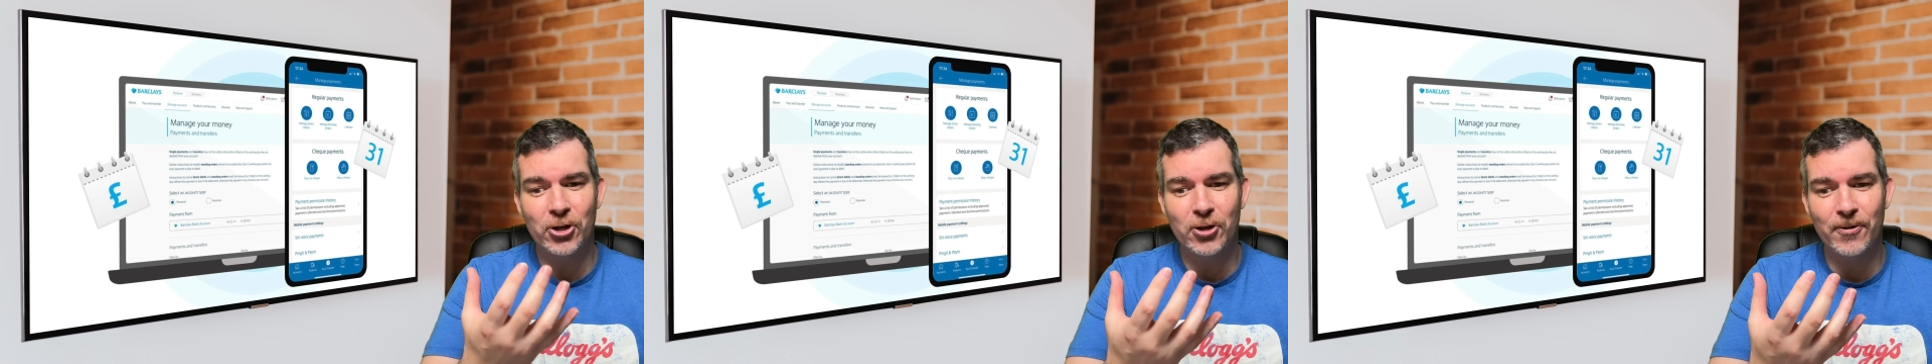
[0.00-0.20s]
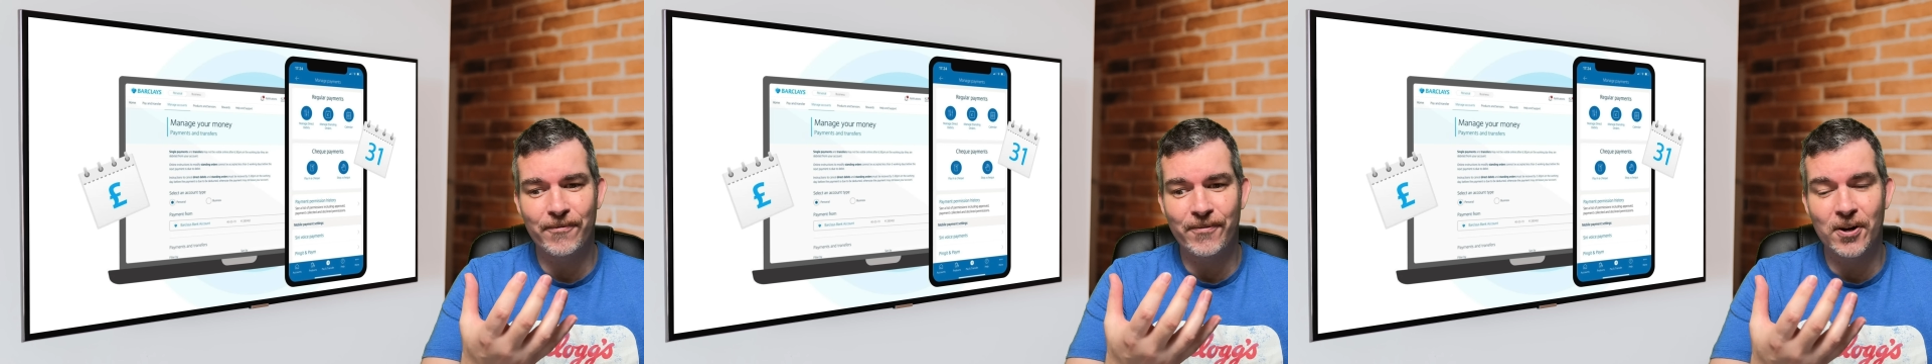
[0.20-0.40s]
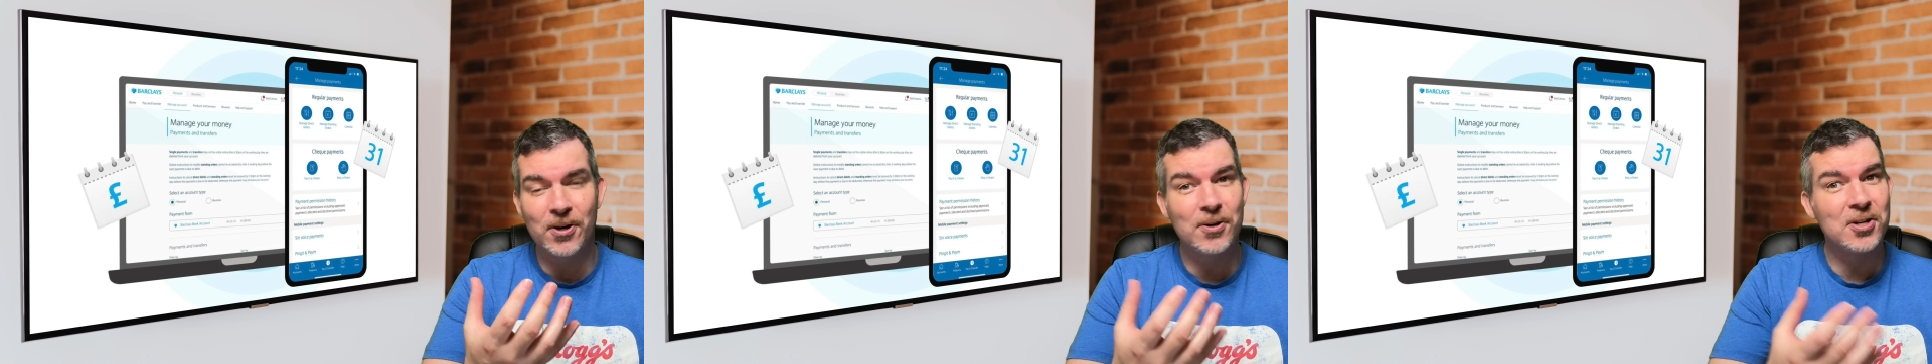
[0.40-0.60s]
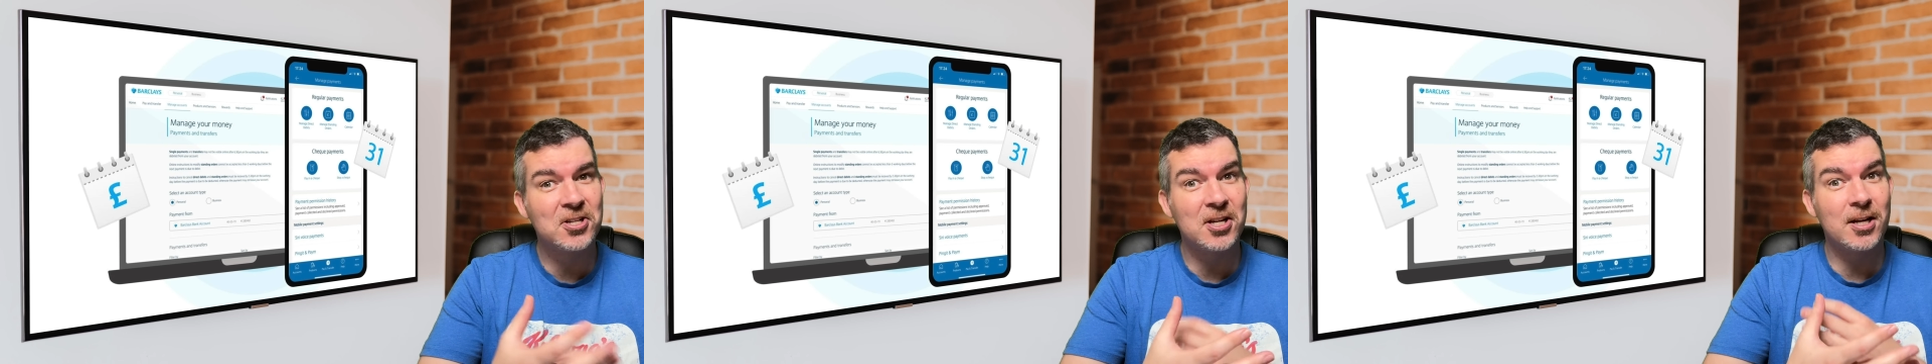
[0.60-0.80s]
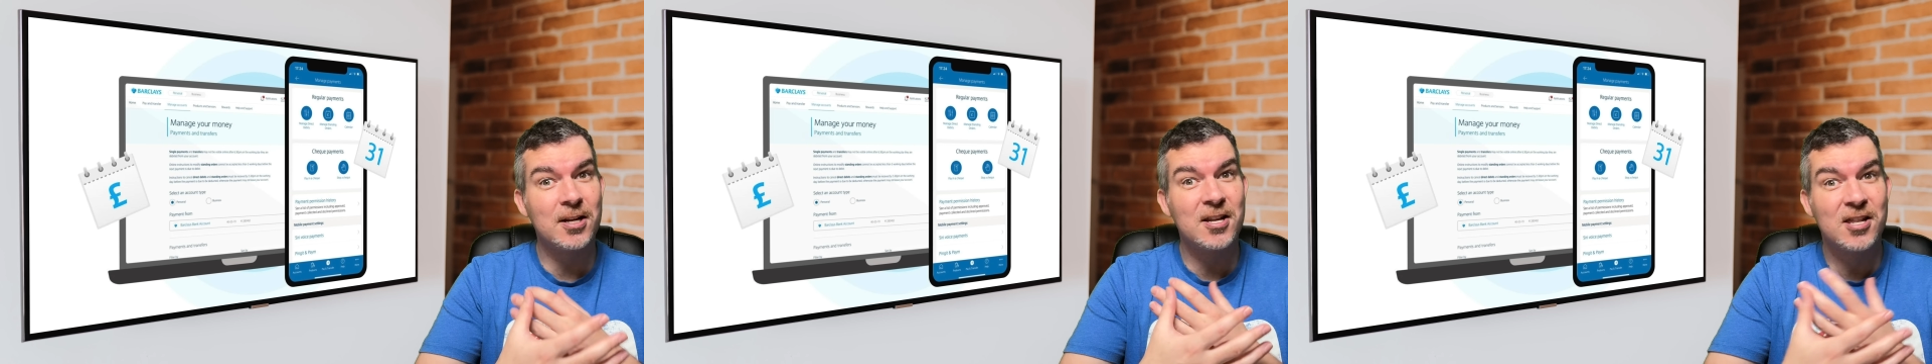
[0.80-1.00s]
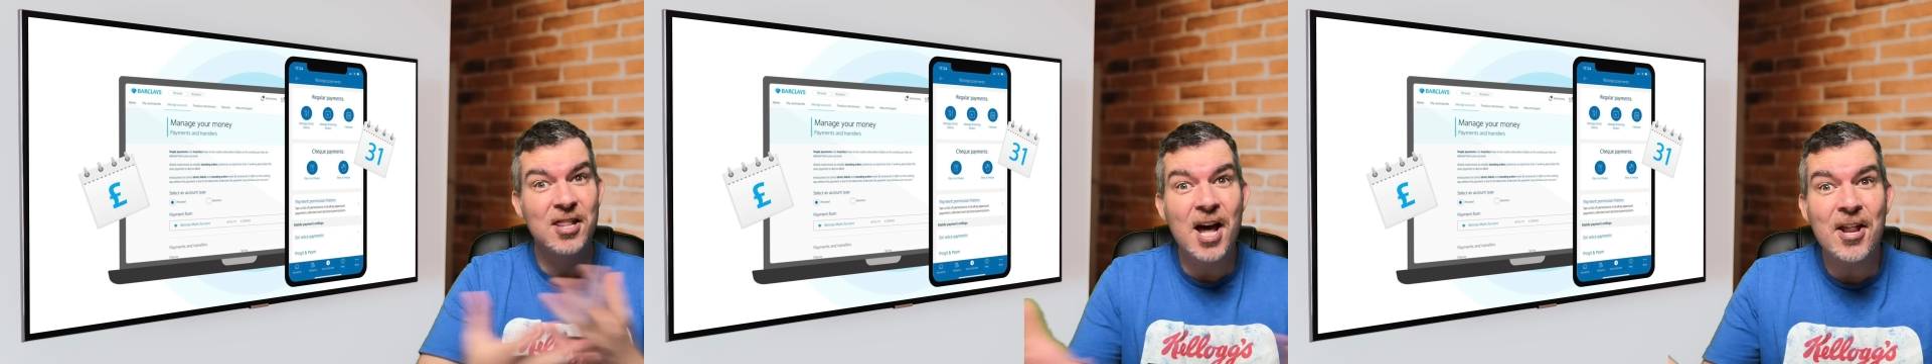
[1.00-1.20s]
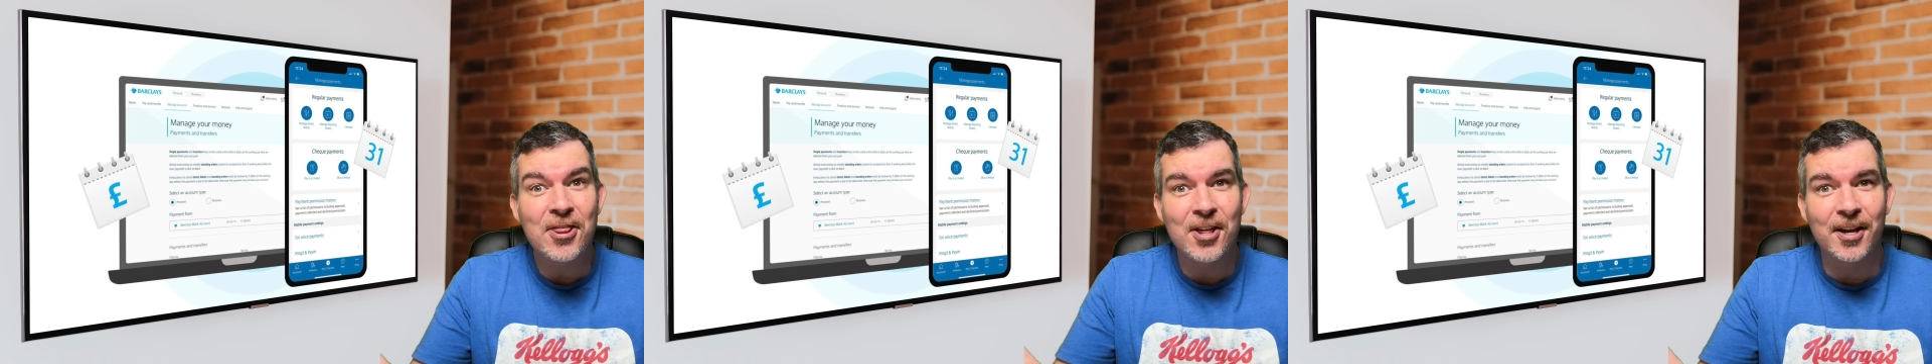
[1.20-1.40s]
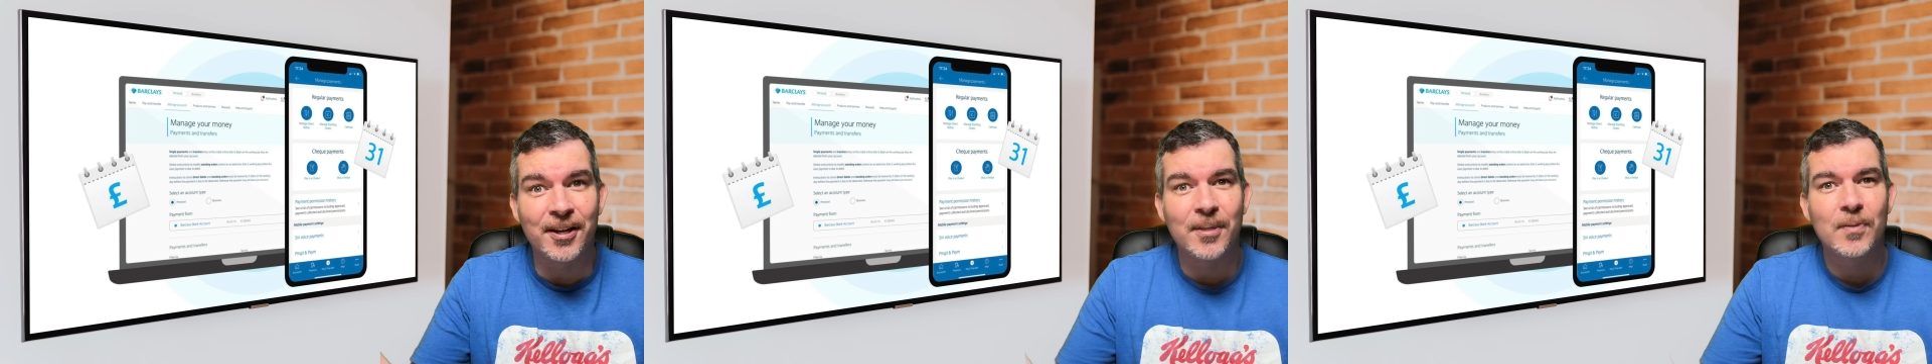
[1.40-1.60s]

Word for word: at your phone and seeing nothing?